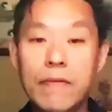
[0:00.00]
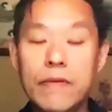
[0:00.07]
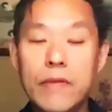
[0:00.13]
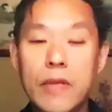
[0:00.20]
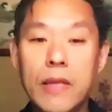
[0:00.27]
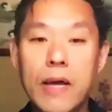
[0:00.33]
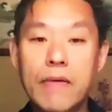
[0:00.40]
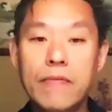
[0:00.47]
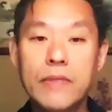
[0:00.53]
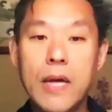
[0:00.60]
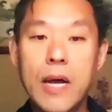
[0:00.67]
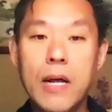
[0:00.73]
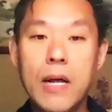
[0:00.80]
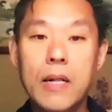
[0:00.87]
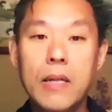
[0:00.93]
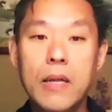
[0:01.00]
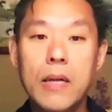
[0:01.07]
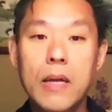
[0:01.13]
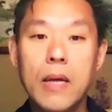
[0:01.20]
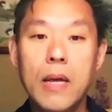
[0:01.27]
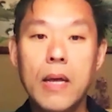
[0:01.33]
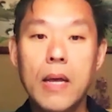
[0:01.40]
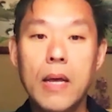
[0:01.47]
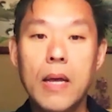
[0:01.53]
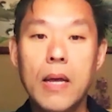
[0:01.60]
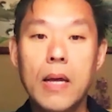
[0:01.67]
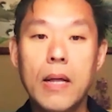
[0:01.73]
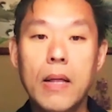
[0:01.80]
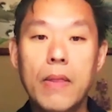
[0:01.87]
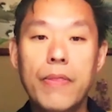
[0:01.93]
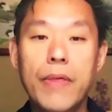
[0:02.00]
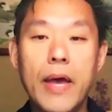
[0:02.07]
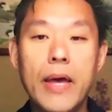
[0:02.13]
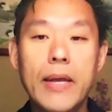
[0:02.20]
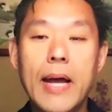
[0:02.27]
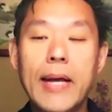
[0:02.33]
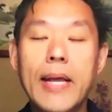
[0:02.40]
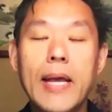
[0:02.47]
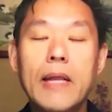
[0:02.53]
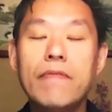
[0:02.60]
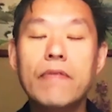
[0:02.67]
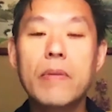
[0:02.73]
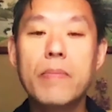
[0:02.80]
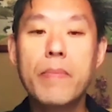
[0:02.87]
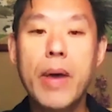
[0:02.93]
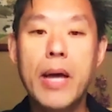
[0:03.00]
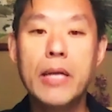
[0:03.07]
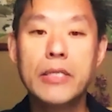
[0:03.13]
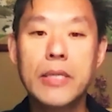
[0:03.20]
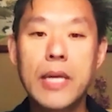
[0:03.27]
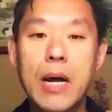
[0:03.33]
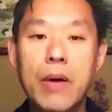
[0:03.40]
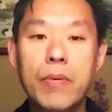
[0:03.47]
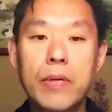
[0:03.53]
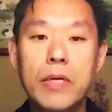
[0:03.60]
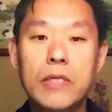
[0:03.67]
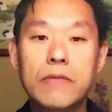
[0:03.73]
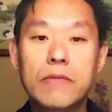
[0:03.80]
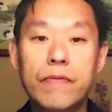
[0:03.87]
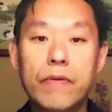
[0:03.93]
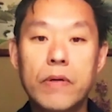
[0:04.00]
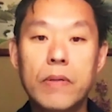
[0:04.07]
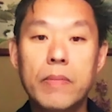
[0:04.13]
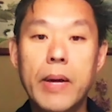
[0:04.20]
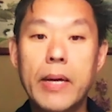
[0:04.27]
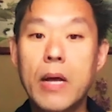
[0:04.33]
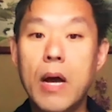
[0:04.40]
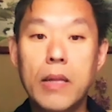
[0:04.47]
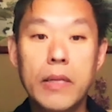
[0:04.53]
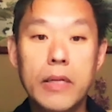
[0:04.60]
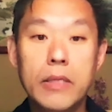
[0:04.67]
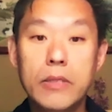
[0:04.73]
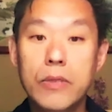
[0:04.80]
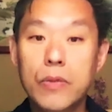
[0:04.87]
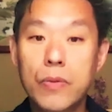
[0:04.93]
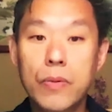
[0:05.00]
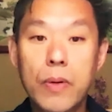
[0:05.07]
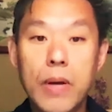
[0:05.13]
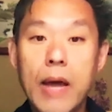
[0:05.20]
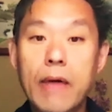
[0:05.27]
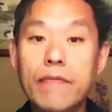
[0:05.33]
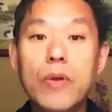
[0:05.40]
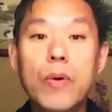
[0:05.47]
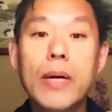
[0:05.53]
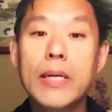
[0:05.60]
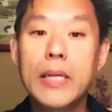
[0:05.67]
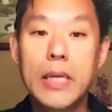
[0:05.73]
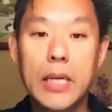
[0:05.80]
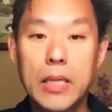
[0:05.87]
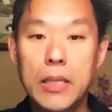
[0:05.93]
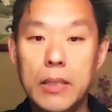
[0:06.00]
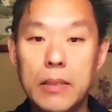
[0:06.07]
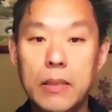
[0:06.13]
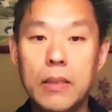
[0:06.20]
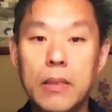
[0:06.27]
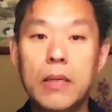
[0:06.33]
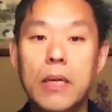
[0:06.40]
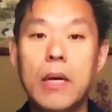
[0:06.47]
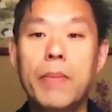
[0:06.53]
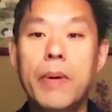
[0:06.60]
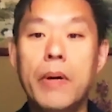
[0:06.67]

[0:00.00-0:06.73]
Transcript: the lifestyle, then I can't even imagine how it is for my colleagues who have no idea about